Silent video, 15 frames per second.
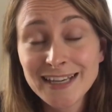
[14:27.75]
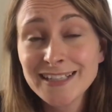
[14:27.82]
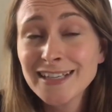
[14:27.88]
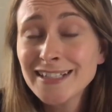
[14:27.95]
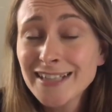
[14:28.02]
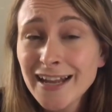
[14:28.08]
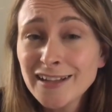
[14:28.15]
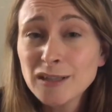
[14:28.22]
As I
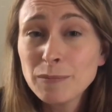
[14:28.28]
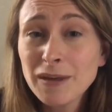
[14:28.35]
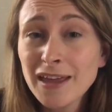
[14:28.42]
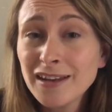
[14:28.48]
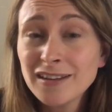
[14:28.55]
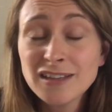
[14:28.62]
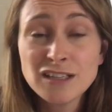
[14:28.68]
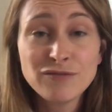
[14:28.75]
said at the
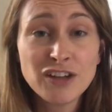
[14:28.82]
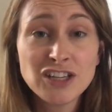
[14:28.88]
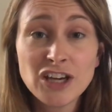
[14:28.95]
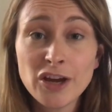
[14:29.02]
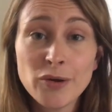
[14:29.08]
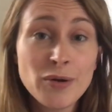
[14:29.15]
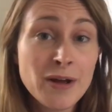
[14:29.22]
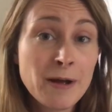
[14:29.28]
beginning of this
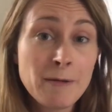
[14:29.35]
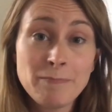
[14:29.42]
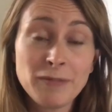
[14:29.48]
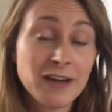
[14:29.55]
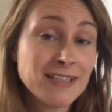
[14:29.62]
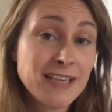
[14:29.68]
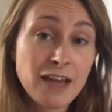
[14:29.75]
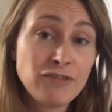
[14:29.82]
video,
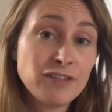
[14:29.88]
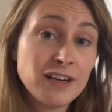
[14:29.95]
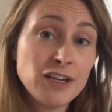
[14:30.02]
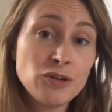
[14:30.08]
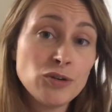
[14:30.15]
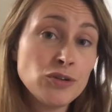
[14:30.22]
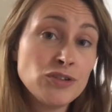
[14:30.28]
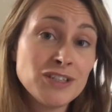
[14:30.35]
I definitely
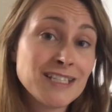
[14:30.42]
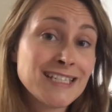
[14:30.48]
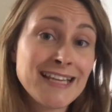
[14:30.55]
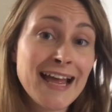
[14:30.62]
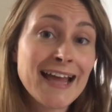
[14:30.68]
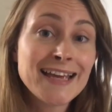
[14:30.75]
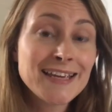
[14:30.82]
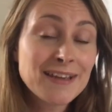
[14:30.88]
couldn't
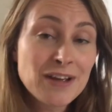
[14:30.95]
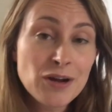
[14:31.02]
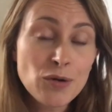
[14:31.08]
say